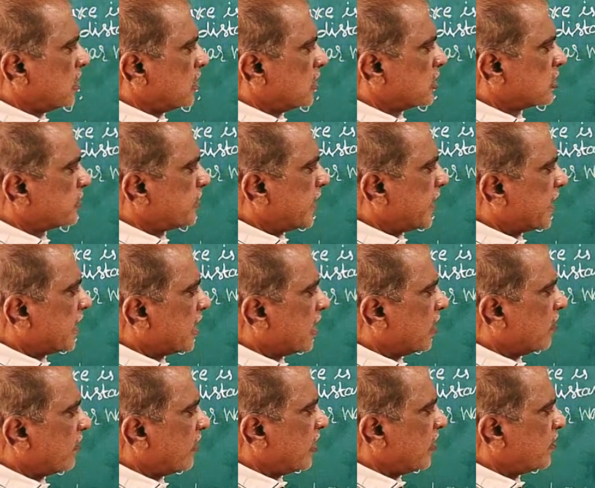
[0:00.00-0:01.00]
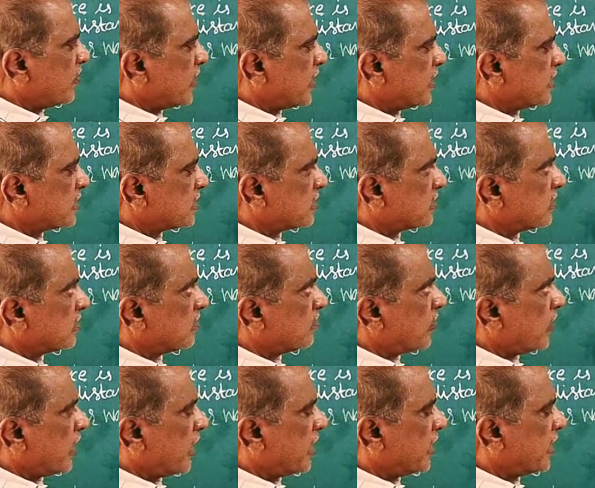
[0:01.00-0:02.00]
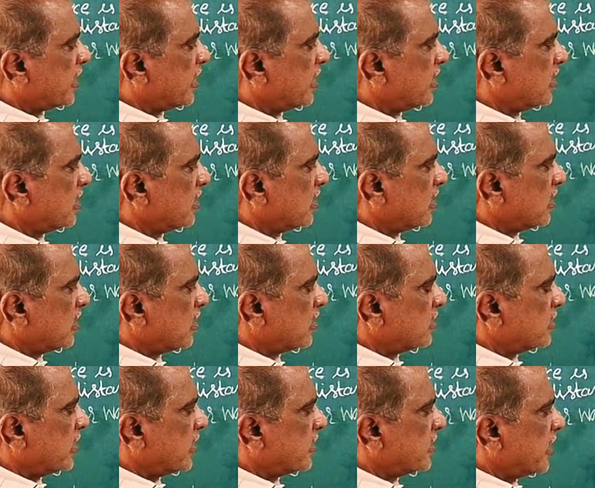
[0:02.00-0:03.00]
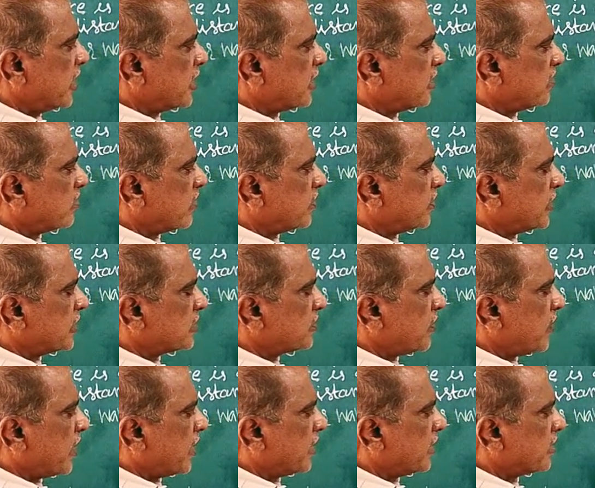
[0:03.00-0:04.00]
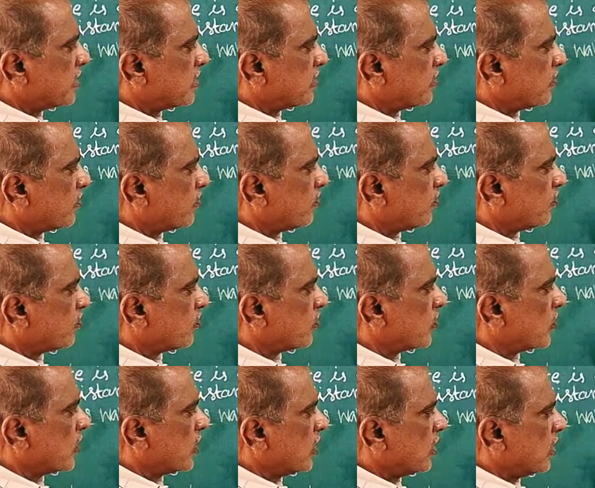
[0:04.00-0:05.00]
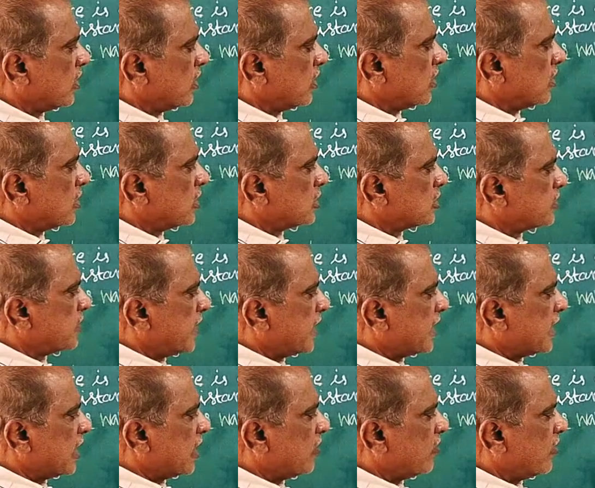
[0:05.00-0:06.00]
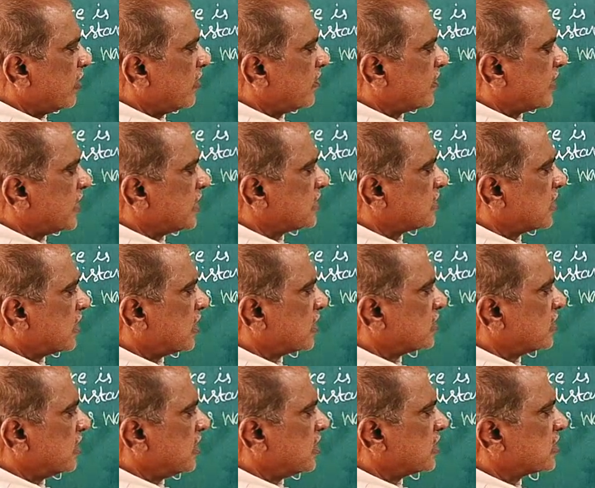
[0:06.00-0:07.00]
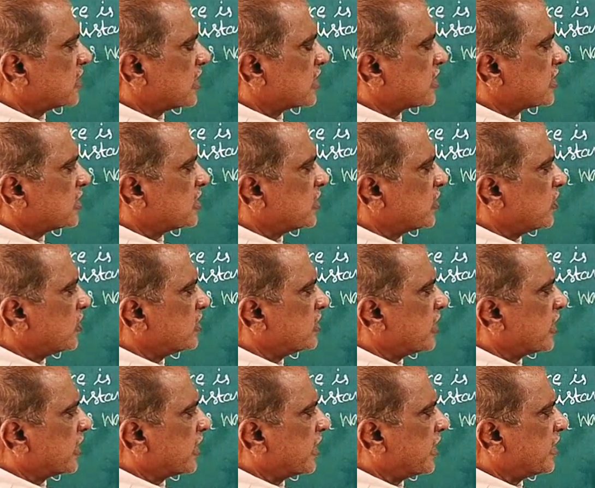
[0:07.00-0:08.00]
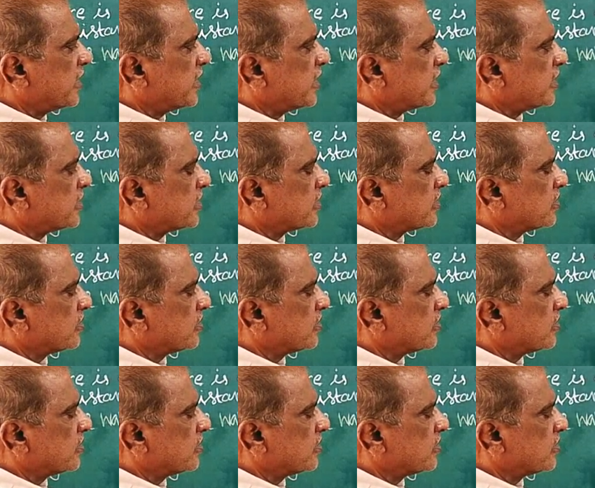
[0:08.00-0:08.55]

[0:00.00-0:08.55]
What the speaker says: spherical wavefronts, point A, generated from this point. Spherical wavefronts are successively generated